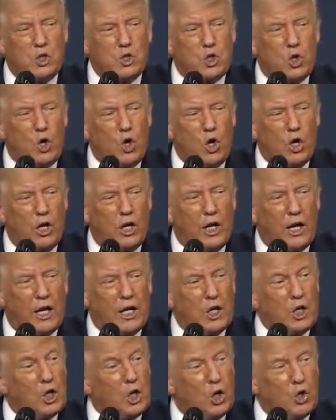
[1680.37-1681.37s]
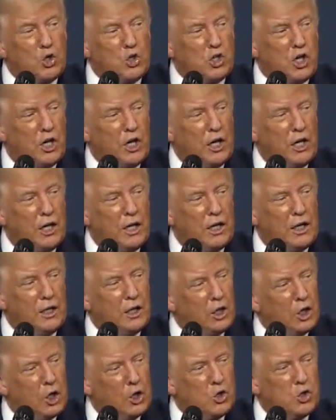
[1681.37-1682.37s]
is calling and negotiating,
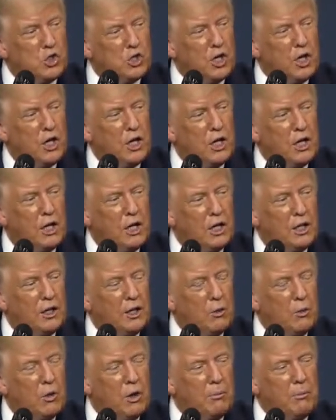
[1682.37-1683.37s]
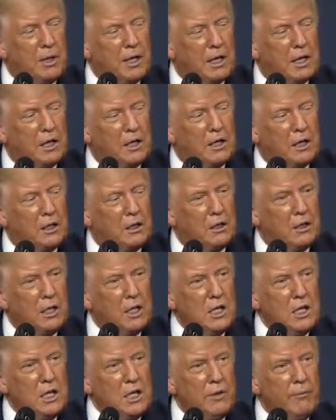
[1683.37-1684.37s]
and they want to make a deal.
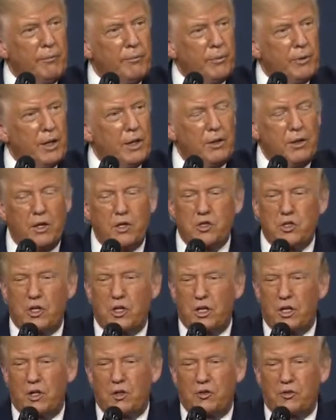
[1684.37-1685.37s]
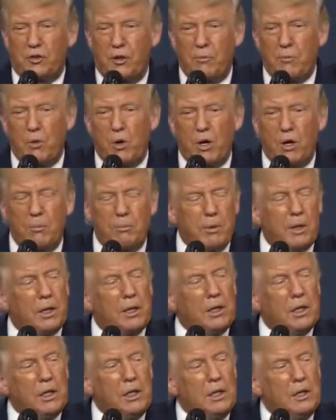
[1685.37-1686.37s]
And there's a deal somewhere,
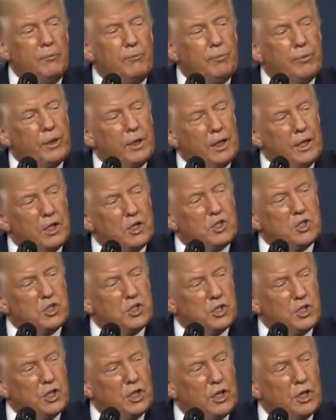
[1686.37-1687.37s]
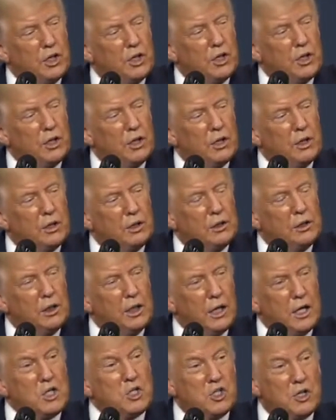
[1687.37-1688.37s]
but it's
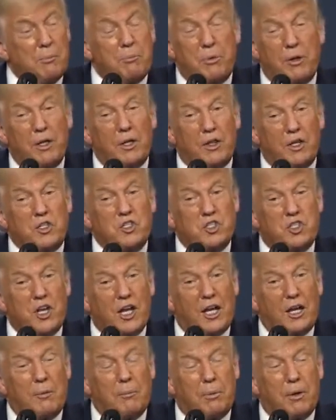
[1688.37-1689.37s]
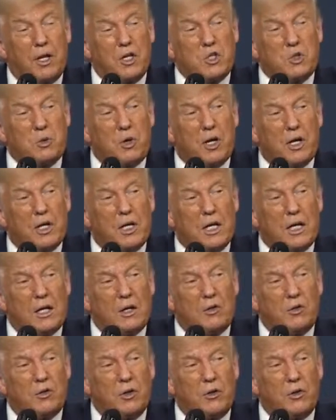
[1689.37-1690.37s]
something that's taking place right
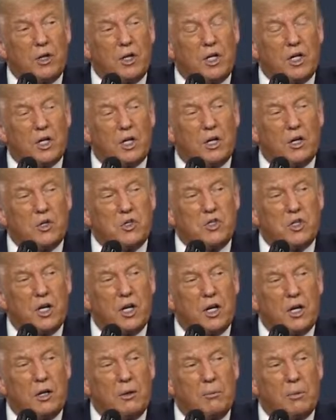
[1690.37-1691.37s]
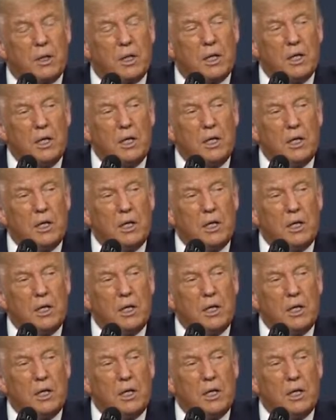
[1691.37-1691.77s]
now. So they're negotiating, but